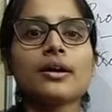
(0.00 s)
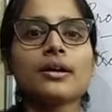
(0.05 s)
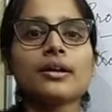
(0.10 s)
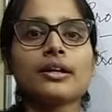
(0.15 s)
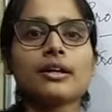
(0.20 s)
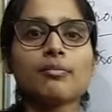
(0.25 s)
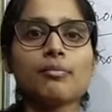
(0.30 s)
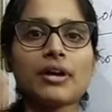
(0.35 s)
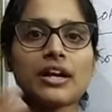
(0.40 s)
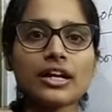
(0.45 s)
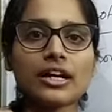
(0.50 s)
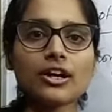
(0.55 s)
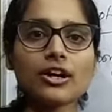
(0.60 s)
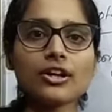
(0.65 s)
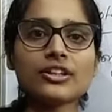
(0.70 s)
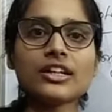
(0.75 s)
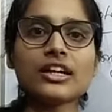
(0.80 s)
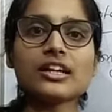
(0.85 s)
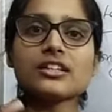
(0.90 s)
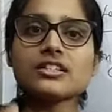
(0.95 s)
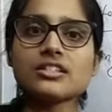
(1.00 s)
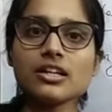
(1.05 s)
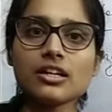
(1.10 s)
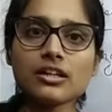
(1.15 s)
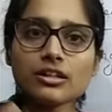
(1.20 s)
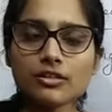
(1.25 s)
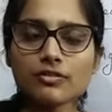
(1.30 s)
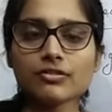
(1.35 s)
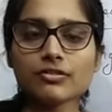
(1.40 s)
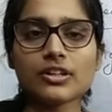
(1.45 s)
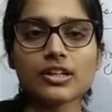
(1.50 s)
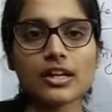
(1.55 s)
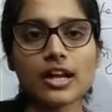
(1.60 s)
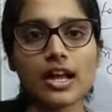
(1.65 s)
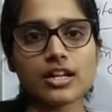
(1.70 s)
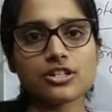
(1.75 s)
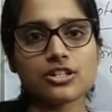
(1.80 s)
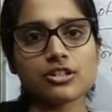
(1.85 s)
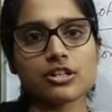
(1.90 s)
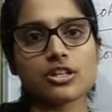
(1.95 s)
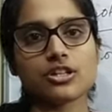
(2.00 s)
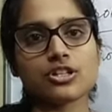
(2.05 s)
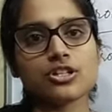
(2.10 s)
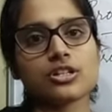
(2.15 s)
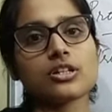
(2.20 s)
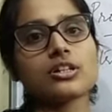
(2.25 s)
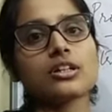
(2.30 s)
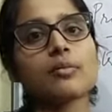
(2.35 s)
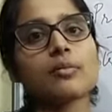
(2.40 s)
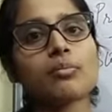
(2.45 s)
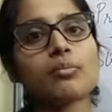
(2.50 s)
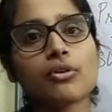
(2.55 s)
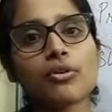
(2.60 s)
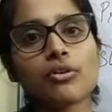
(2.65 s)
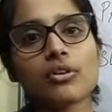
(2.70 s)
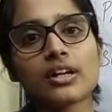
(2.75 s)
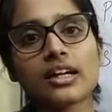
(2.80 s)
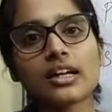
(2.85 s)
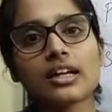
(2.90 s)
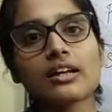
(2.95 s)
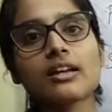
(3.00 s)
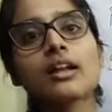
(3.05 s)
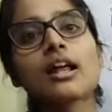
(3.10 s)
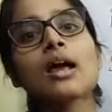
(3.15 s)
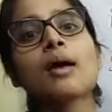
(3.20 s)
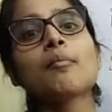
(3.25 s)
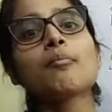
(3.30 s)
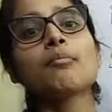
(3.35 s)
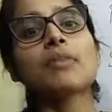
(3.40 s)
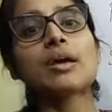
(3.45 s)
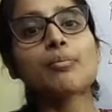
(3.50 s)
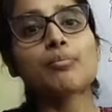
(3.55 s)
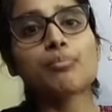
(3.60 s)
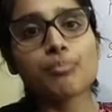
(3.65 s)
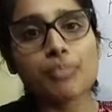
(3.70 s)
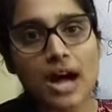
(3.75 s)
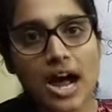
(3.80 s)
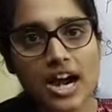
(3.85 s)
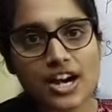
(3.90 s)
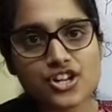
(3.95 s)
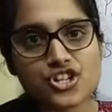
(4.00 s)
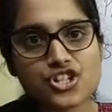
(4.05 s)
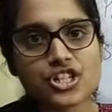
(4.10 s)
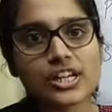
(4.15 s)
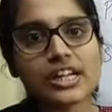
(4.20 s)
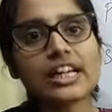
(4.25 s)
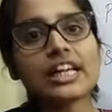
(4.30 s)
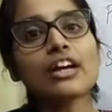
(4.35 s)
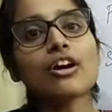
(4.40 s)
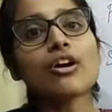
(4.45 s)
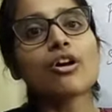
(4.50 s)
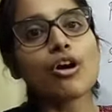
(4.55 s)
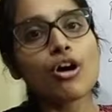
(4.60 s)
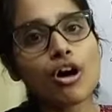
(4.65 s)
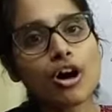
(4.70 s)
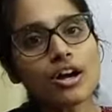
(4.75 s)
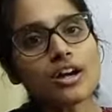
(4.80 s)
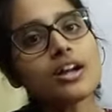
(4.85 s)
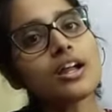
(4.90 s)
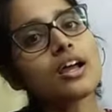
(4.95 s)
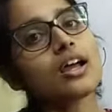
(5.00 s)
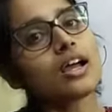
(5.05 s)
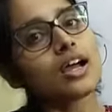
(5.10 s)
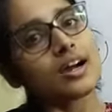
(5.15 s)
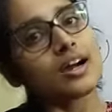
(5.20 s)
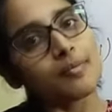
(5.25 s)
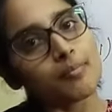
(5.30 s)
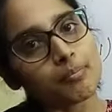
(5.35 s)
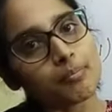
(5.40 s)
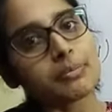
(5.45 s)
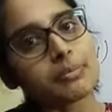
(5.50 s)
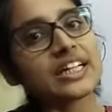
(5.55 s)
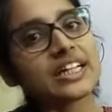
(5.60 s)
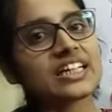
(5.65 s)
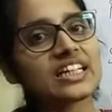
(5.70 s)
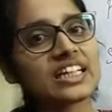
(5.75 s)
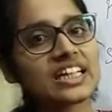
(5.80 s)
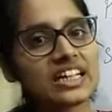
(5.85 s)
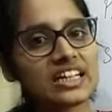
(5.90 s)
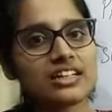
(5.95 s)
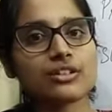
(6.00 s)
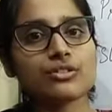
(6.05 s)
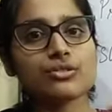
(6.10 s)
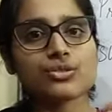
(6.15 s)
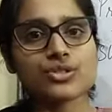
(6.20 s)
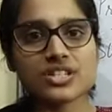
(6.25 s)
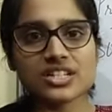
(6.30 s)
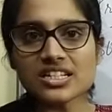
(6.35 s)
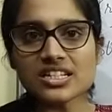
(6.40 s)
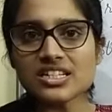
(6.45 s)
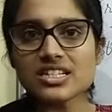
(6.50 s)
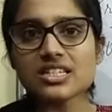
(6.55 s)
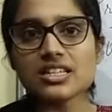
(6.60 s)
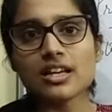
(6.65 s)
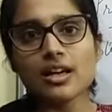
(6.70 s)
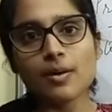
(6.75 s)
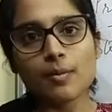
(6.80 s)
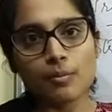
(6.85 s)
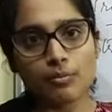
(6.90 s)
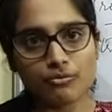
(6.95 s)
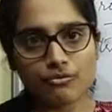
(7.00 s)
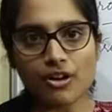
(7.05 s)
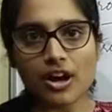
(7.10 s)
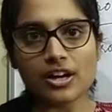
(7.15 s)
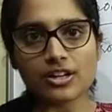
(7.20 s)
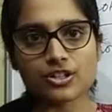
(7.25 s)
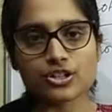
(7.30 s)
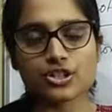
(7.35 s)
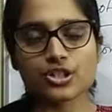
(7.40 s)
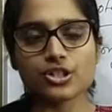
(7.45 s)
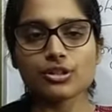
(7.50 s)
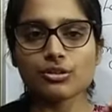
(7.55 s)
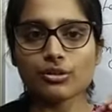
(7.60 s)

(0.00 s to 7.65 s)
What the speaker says: depending on the extent of denaturation, the protein may partially or completely lose its function.